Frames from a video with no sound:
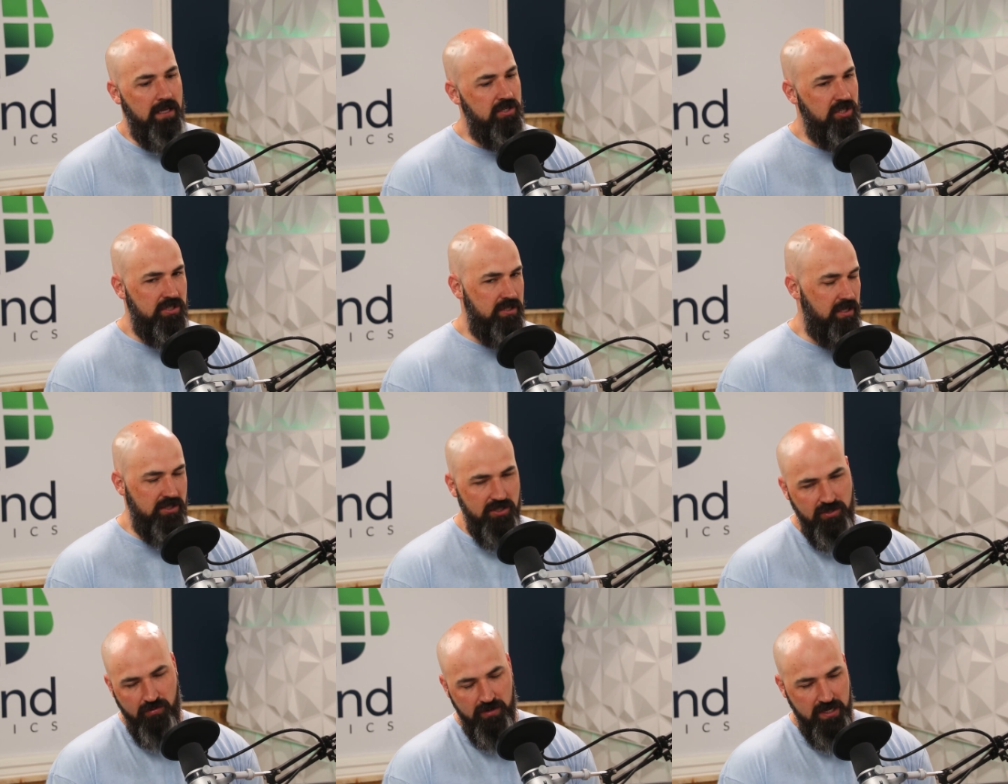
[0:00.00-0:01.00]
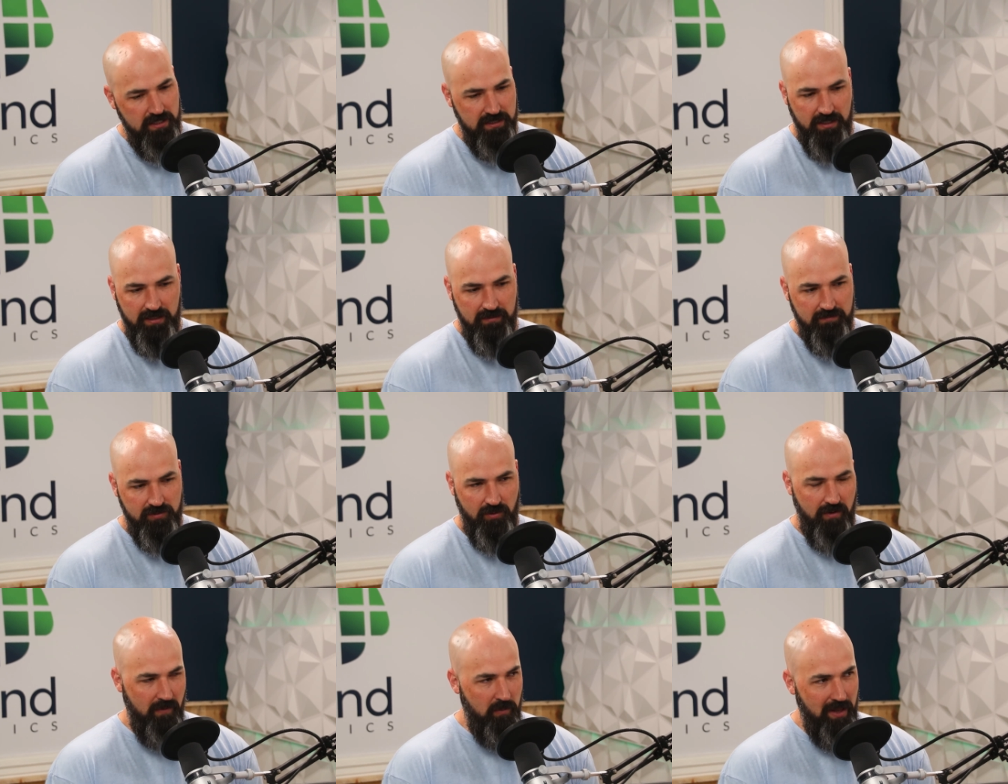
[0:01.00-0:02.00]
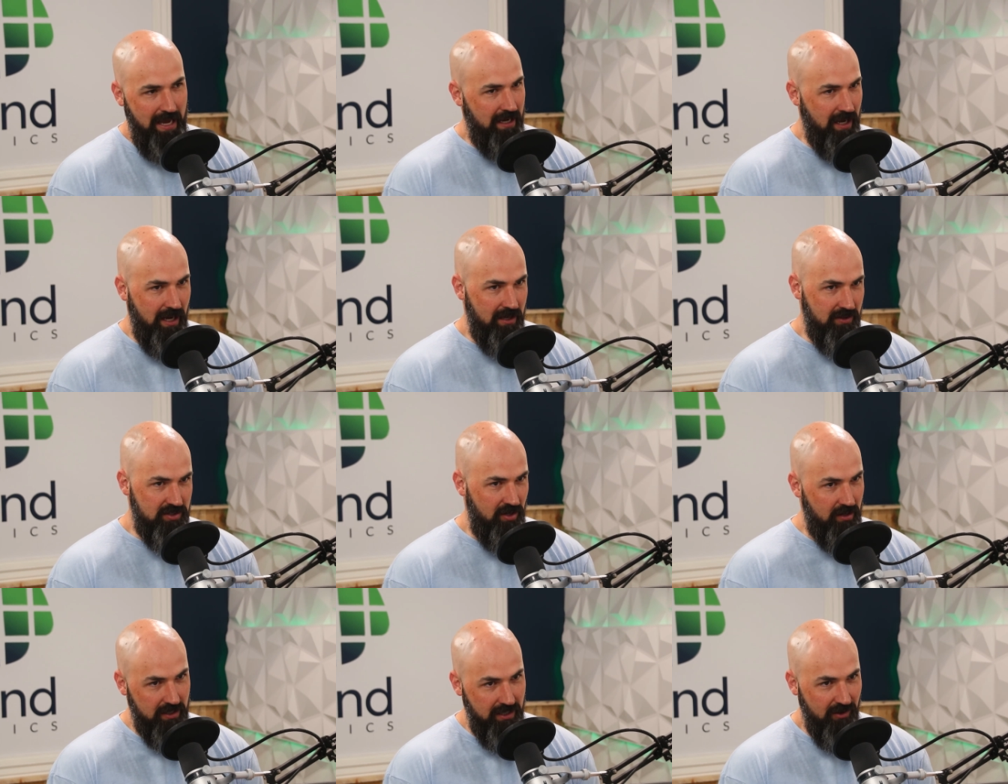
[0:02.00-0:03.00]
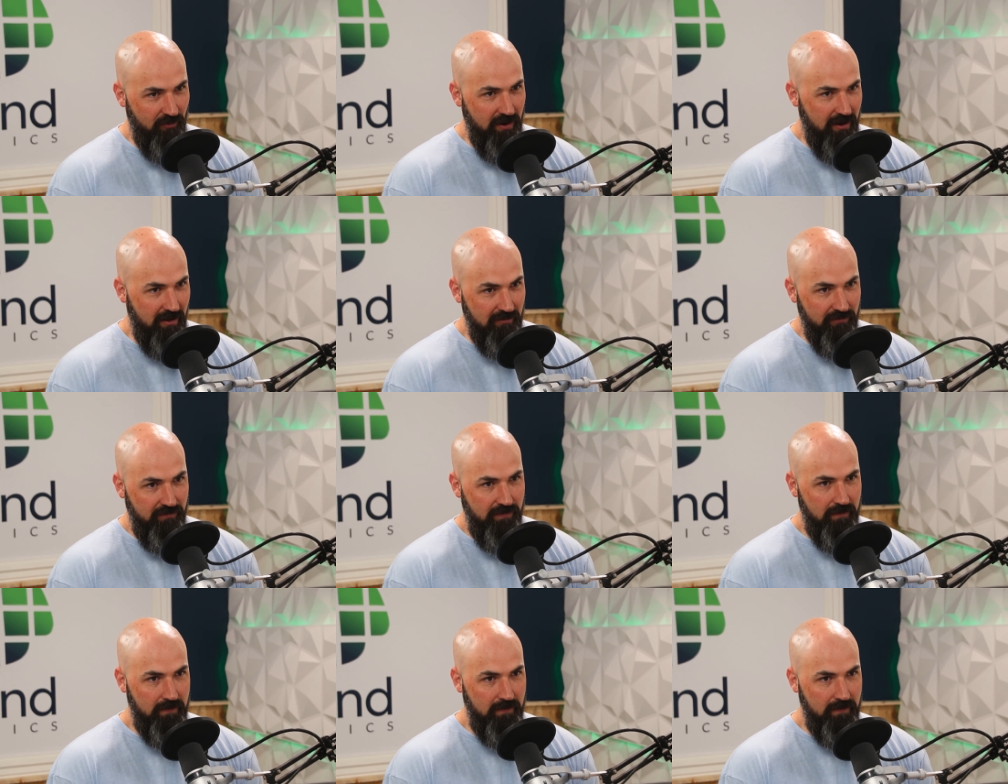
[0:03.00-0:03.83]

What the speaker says: it just creates a sort of a black eye that's hard to get rid of.